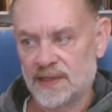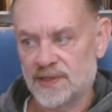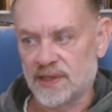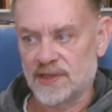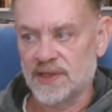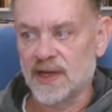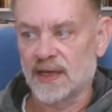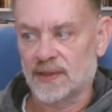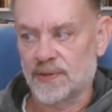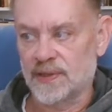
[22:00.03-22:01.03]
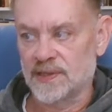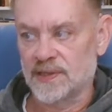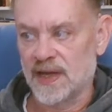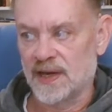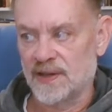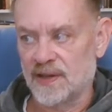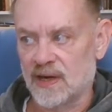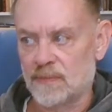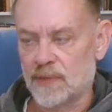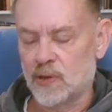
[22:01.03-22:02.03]
such doctrine as that of the
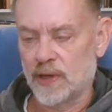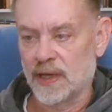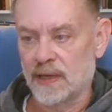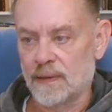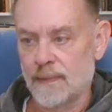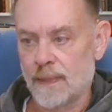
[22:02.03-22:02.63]
Harmonia